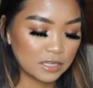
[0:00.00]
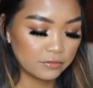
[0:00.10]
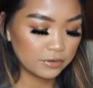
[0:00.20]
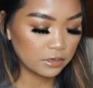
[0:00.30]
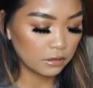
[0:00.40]

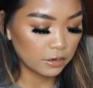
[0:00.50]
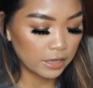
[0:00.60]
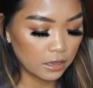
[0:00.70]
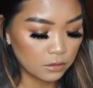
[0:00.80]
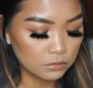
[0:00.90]
every dollar
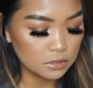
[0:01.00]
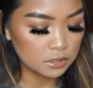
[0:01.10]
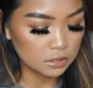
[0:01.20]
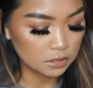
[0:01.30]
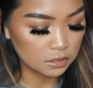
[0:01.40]

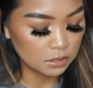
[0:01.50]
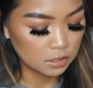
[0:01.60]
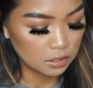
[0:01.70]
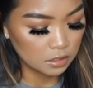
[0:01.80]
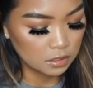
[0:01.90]
counts.
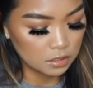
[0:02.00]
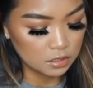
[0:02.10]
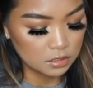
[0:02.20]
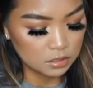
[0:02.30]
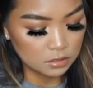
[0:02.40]

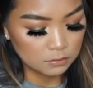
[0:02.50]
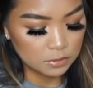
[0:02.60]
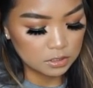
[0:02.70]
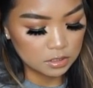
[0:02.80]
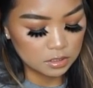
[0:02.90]
So let me
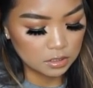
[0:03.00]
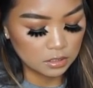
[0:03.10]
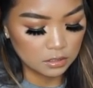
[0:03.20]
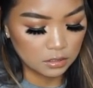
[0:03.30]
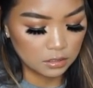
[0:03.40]
just stick
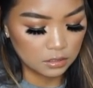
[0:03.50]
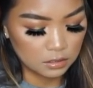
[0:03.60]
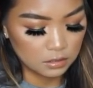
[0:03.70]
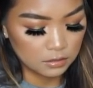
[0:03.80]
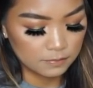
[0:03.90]
it in
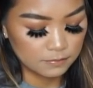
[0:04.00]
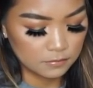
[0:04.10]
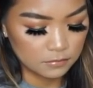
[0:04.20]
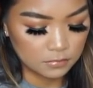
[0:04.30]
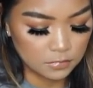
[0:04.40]
here.
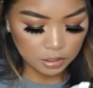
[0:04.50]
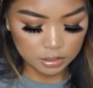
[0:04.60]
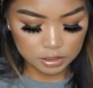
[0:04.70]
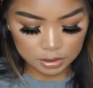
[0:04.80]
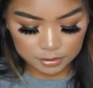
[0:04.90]

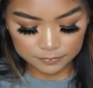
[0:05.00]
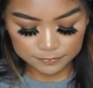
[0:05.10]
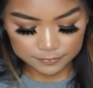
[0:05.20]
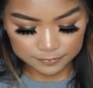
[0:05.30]
Charger.